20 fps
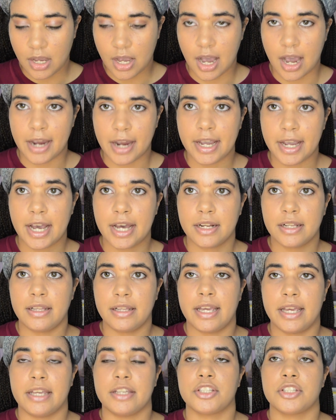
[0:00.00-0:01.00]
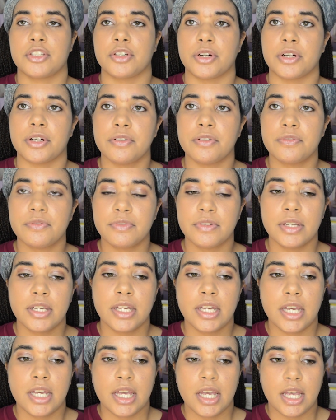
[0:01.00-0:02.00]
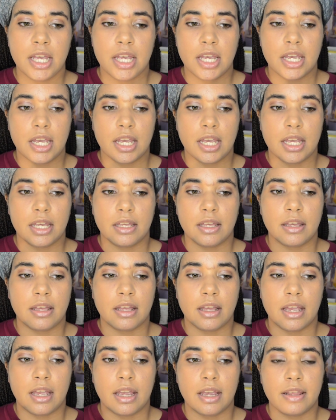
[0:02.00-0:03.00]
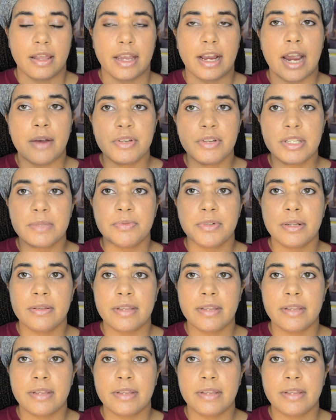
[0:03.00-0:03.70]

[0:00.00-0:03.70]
I had to like serve, like I was pretty,